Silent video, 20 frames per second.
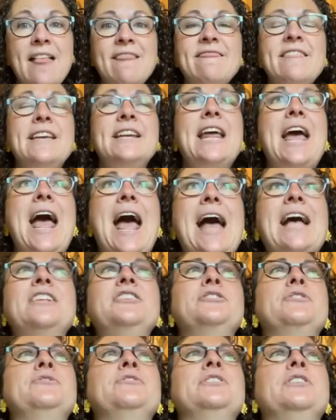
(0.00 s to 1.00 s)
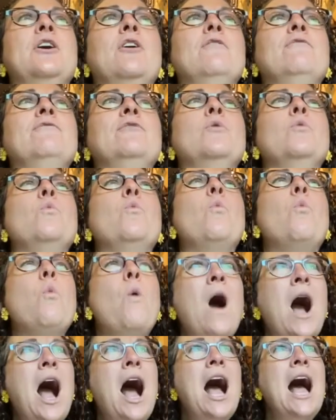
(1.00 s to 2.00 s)
then ask yourself,
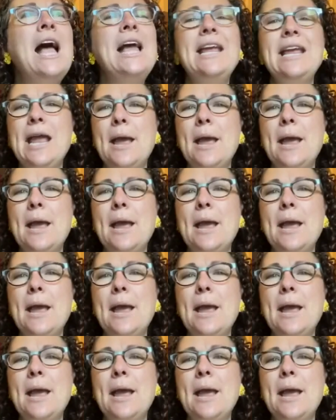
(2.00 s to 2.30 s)
why